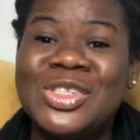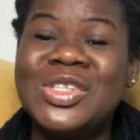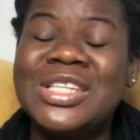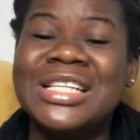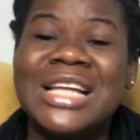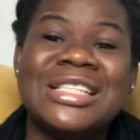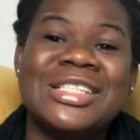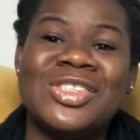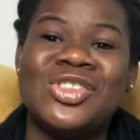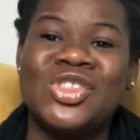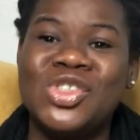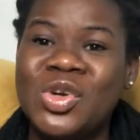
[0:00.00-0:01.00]
Do you think that this
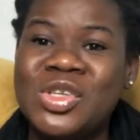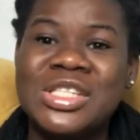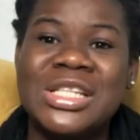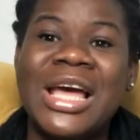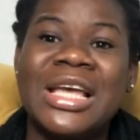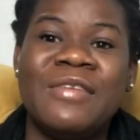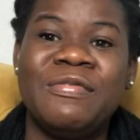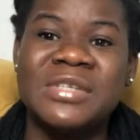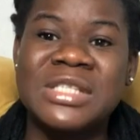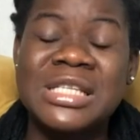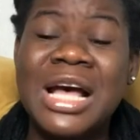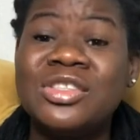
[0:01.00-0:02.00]
is just like a
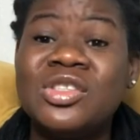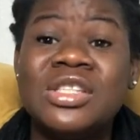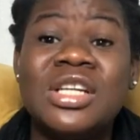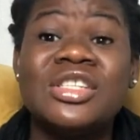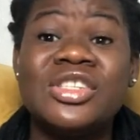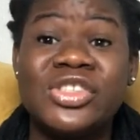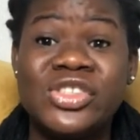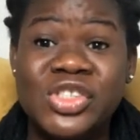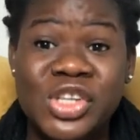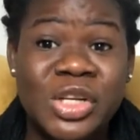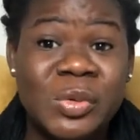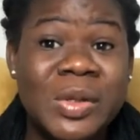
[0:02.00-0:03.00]
facade? Do you think this is
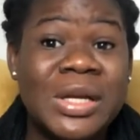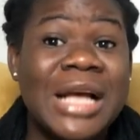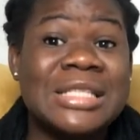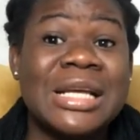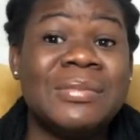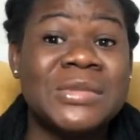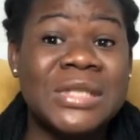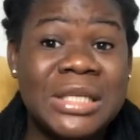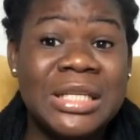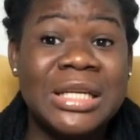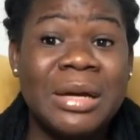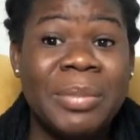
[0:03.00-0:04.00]
genuine as I'm
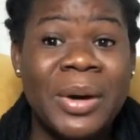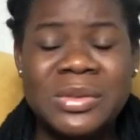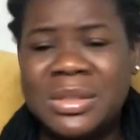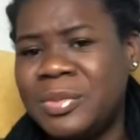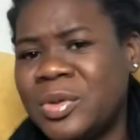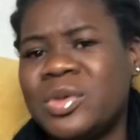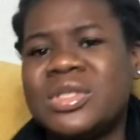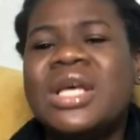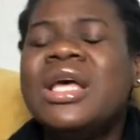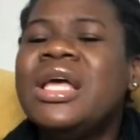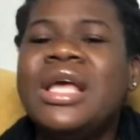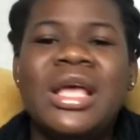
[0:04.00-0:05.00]
thinking about it? Because
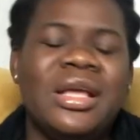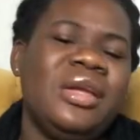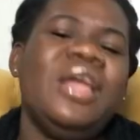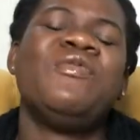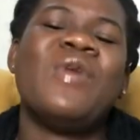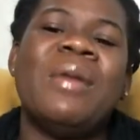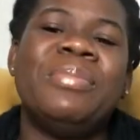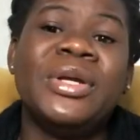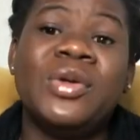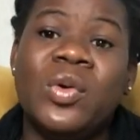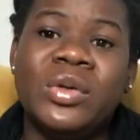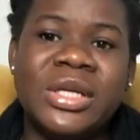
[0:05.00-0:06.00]
if we're
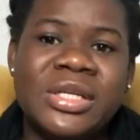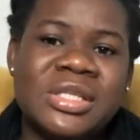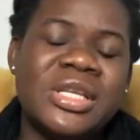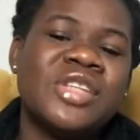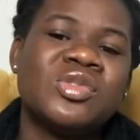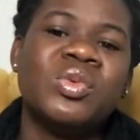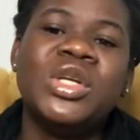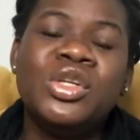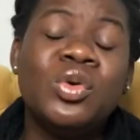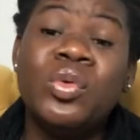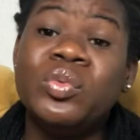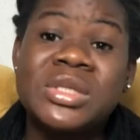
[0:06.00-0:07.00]
being honest, there's really
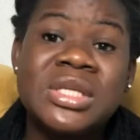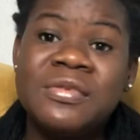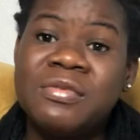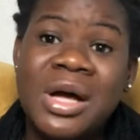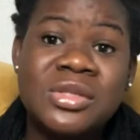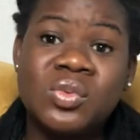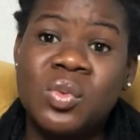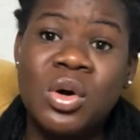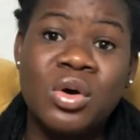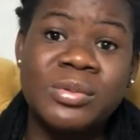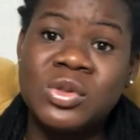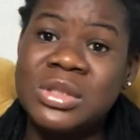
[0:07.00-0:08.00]
no reason for her to walk
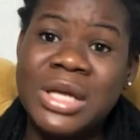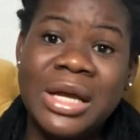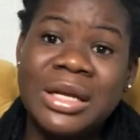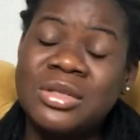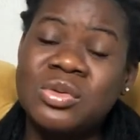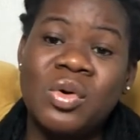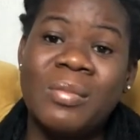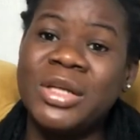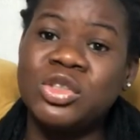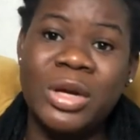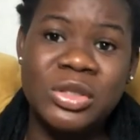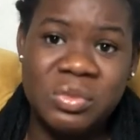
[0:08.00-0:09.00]
up to Diana to come
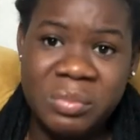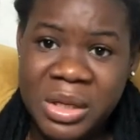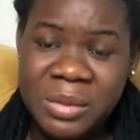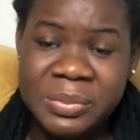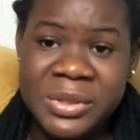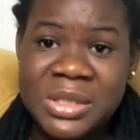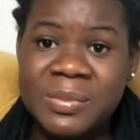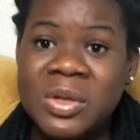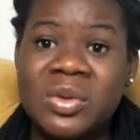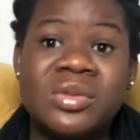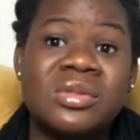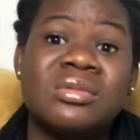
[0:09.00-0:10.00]
and try to make peace,
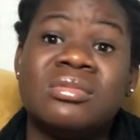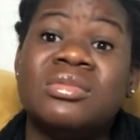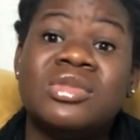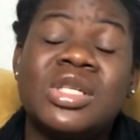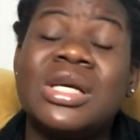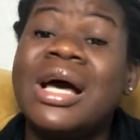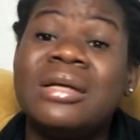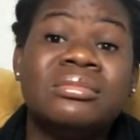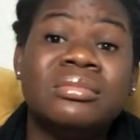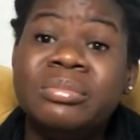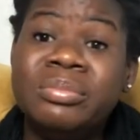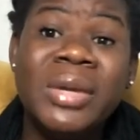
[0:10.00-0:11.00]
because she
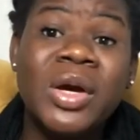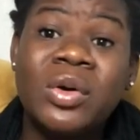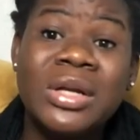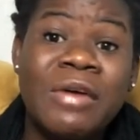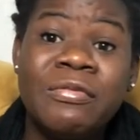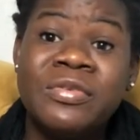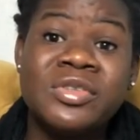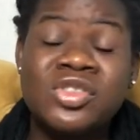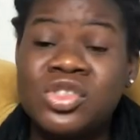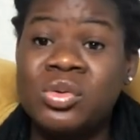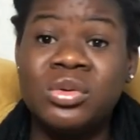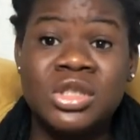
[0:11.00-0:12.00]
can make other
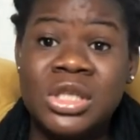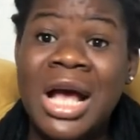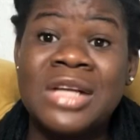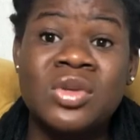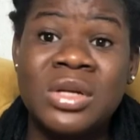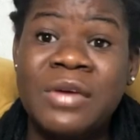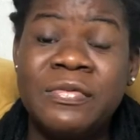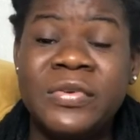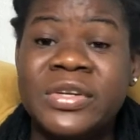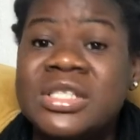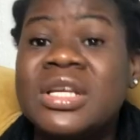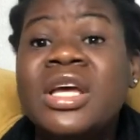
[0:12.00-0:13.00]
friends. She has other
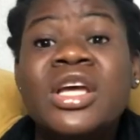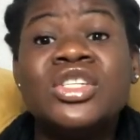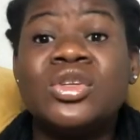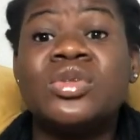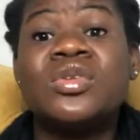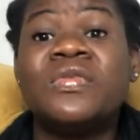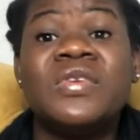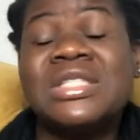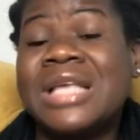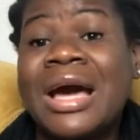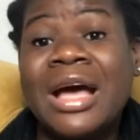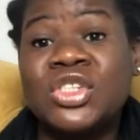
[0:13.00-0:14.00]
friends. She also feels
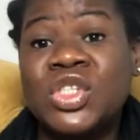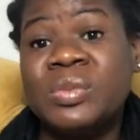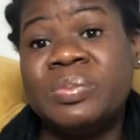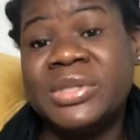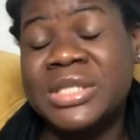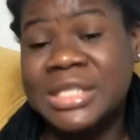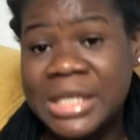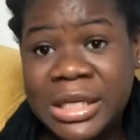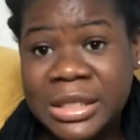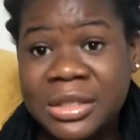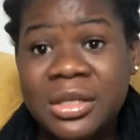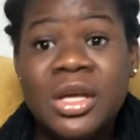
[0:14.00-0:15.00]
like her ship is
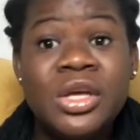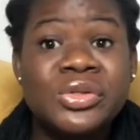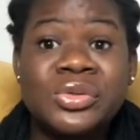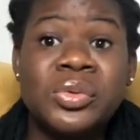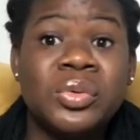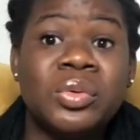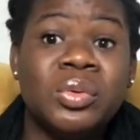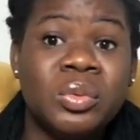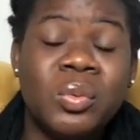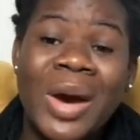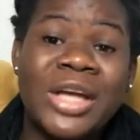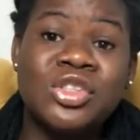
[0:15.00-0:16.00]
sailing. So
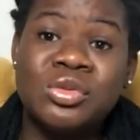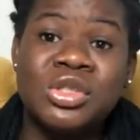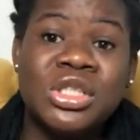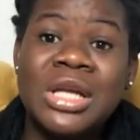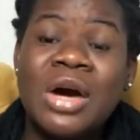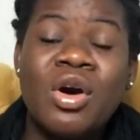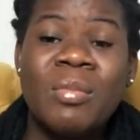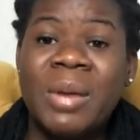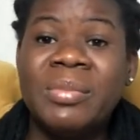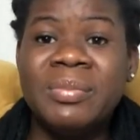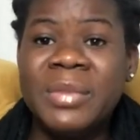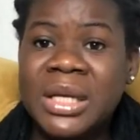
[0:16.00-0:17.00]
why should she now come
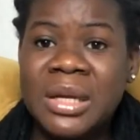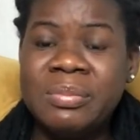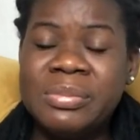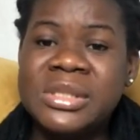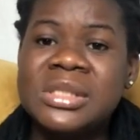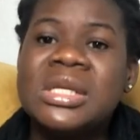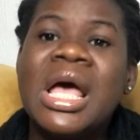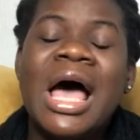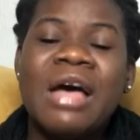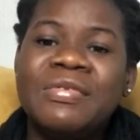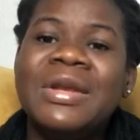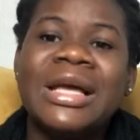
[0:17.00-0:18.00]
and be making peace?
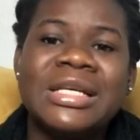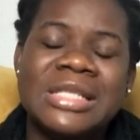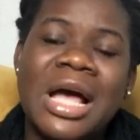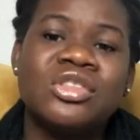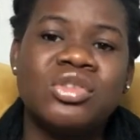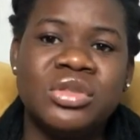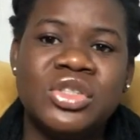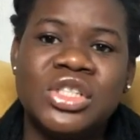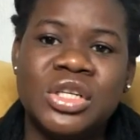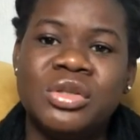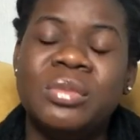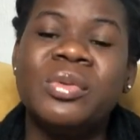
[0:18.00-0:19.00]
I feel like it's actually
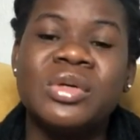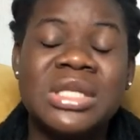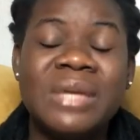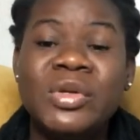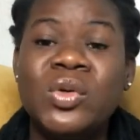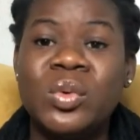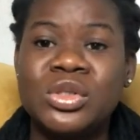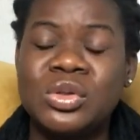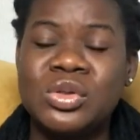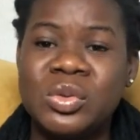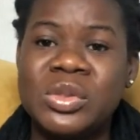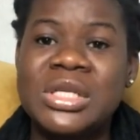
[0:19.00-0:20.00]
genuine, but let me know what
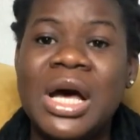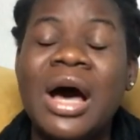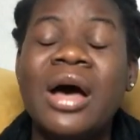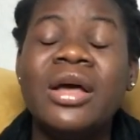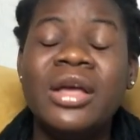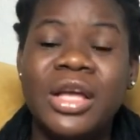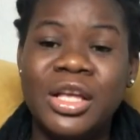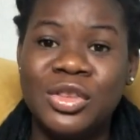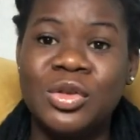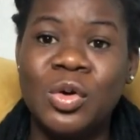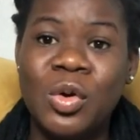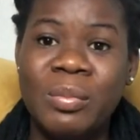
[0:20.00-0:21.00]
your thoughts are in
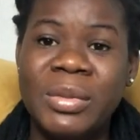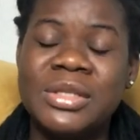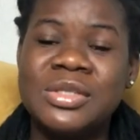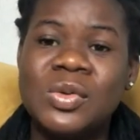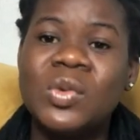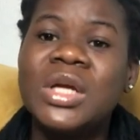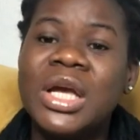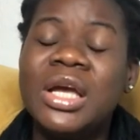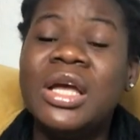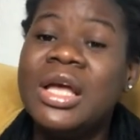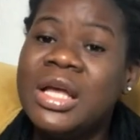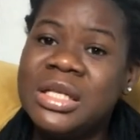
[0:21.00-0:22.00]
the comments,
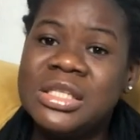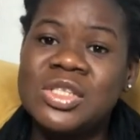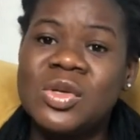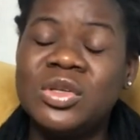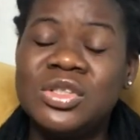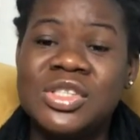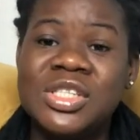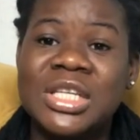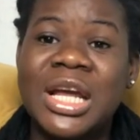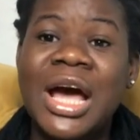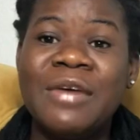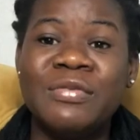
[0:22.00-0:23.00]
okay? This is all the gist
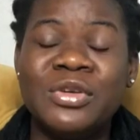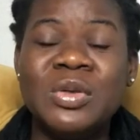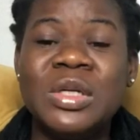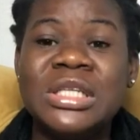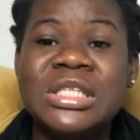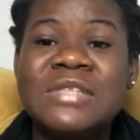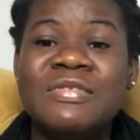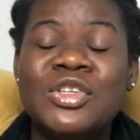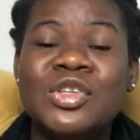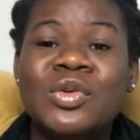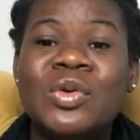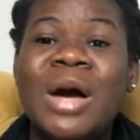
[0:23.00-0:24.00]
that I have for you in this
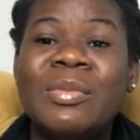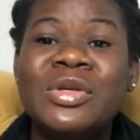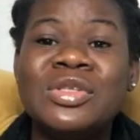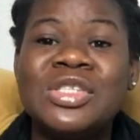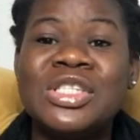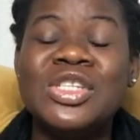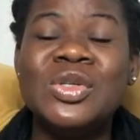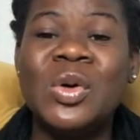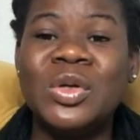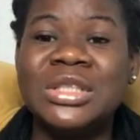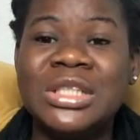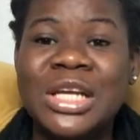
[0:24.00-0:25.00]
video. I'm going to see
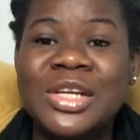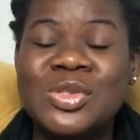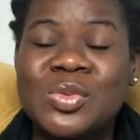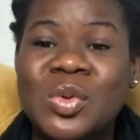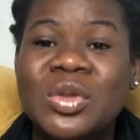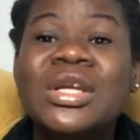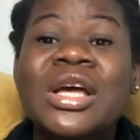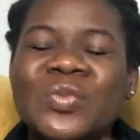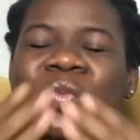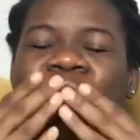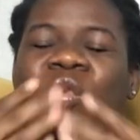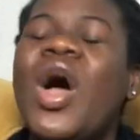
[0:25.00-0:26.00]
you on the next one.
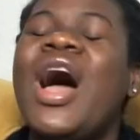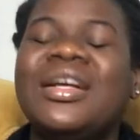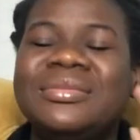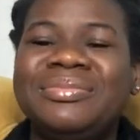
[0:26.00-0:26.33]
Mwah.